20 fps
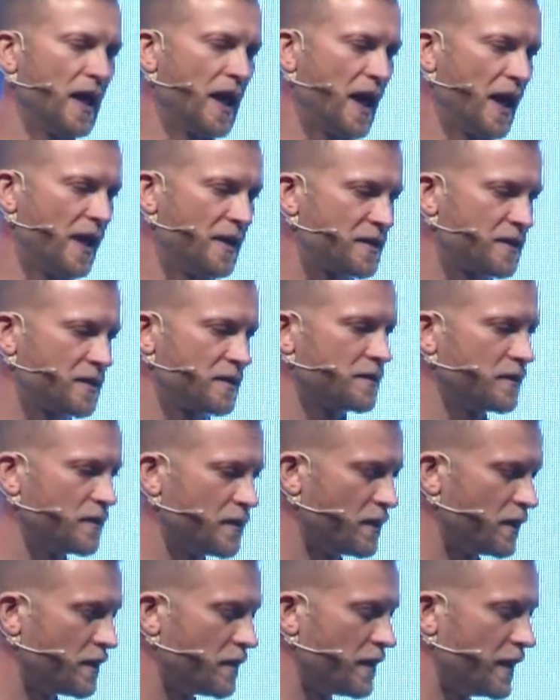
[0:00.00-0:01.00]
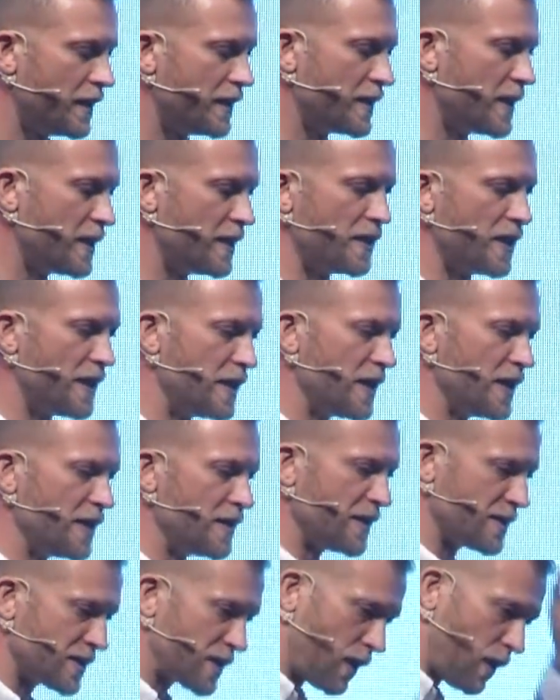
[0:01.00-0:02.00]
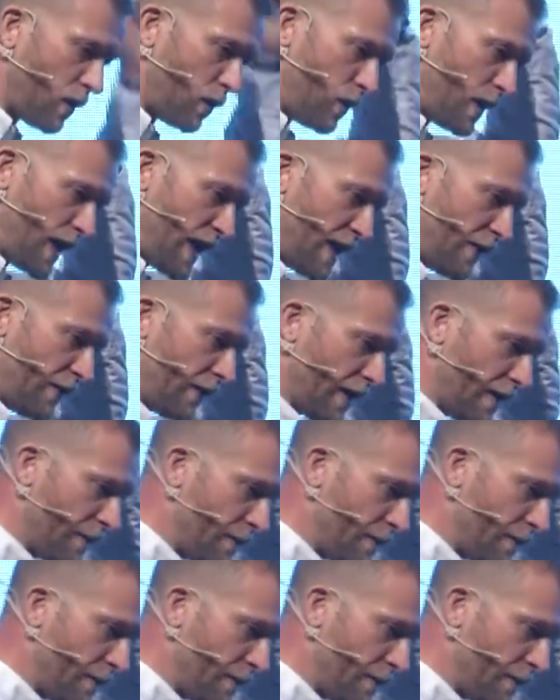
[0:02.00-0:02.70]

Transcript: has in this whole area.